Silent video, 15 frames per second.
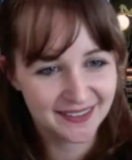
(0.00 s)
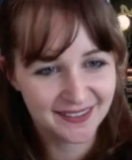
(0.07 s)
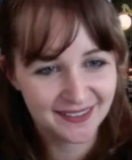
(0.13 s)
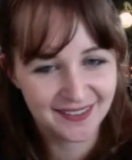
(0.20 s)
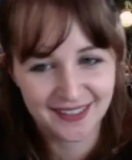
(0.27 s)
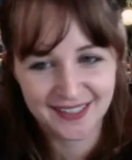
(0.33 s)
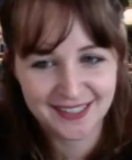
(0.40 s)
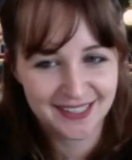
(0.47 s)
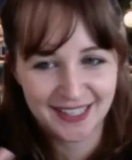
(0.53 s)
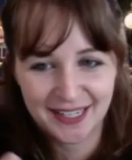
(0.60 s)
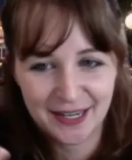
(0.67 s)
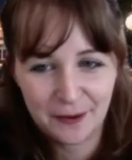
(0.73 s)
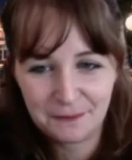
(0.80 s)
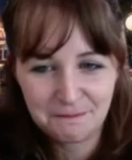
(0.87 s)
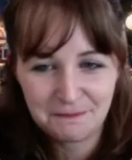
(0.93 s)
It's like,
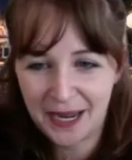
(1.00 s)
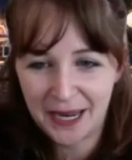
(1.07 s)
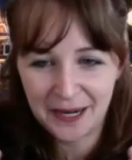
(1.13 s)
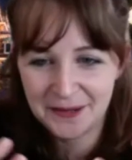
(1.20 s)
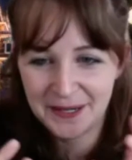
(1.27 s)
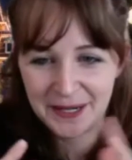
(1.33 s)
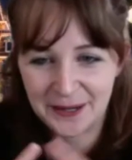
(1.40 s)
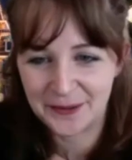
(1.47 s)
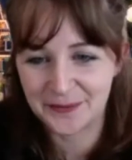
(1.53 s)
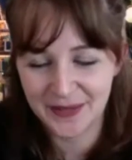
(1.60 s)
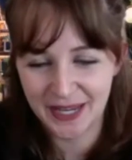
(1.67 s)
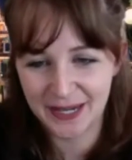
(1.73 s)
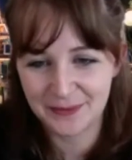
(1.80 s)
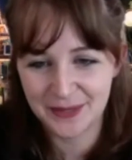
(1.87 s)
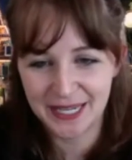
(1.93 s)
I don't know.
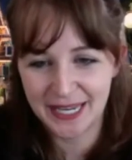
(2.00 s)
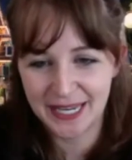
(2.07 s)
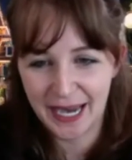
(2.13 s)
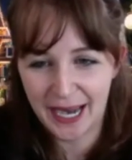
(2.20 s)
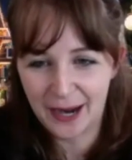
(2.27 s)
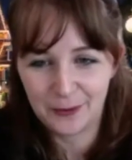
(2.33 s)
I'm like,